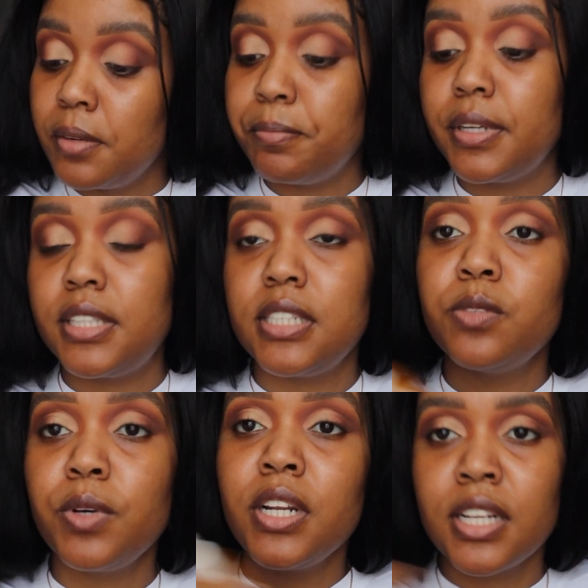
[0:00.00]
But this is
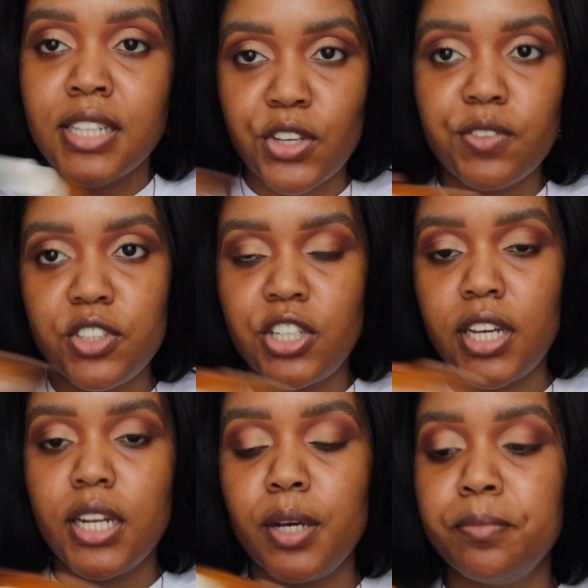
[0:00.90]
what it looks like. You have to
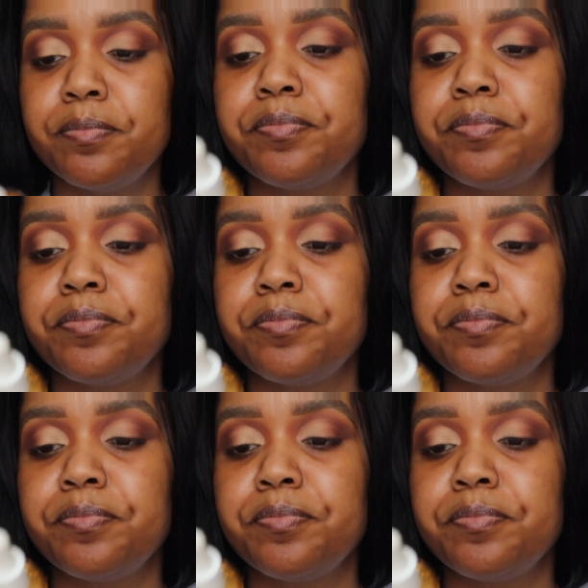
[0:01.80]
shake it up